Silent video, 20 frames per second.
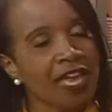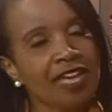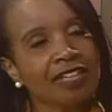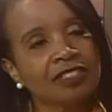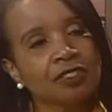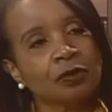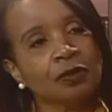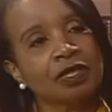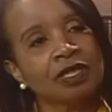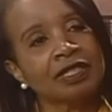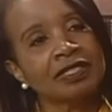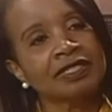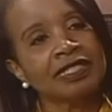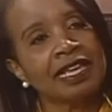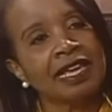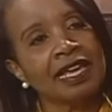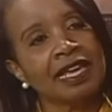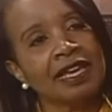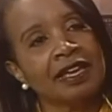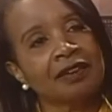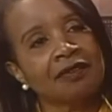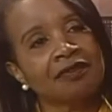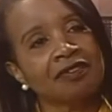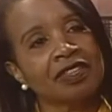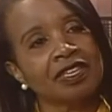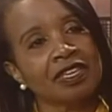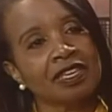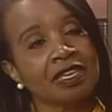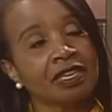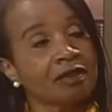And so kids have
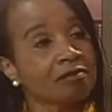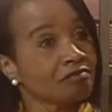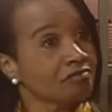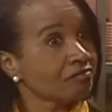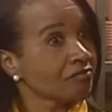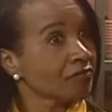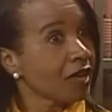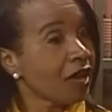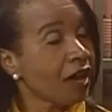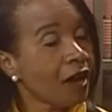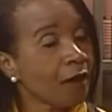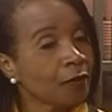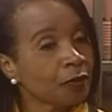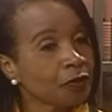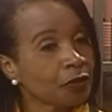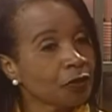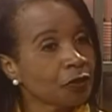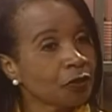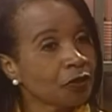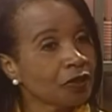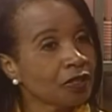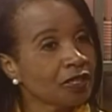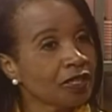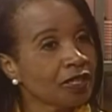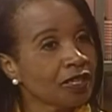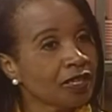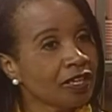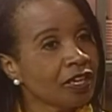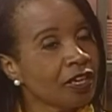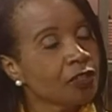the
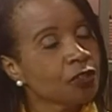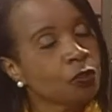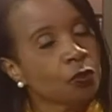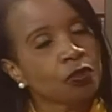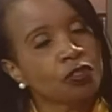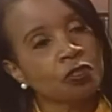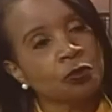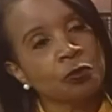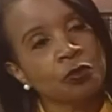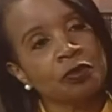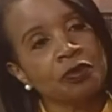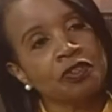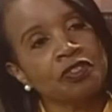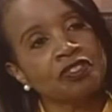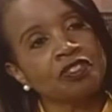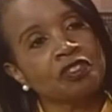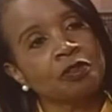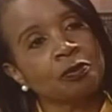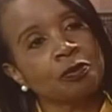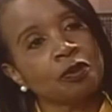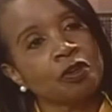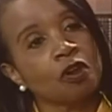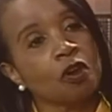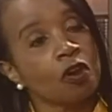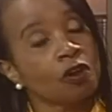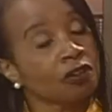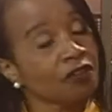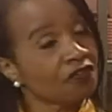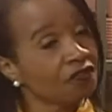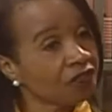opportunity to experience the book
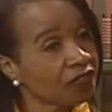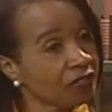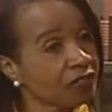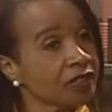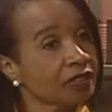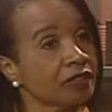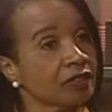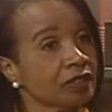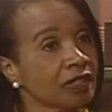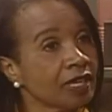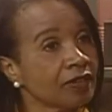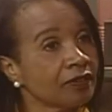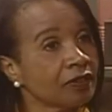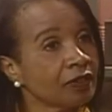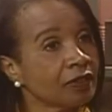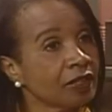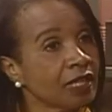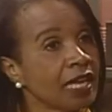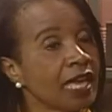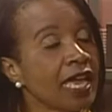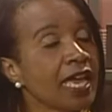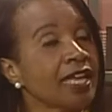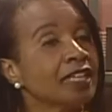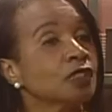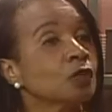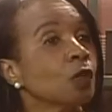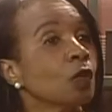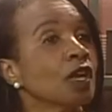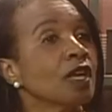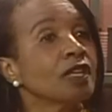on a physical level
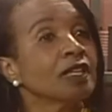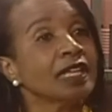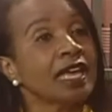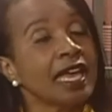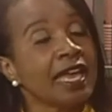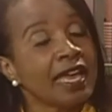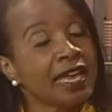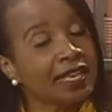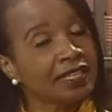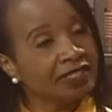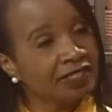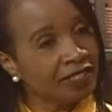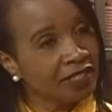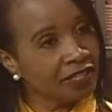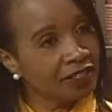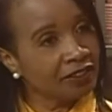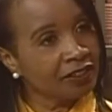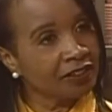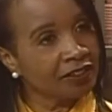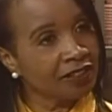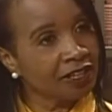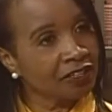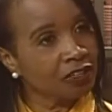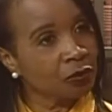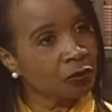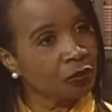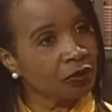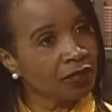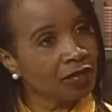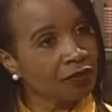as well as the
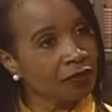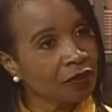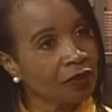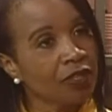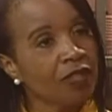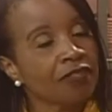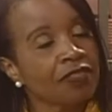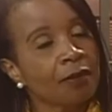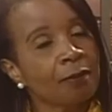intellectual level,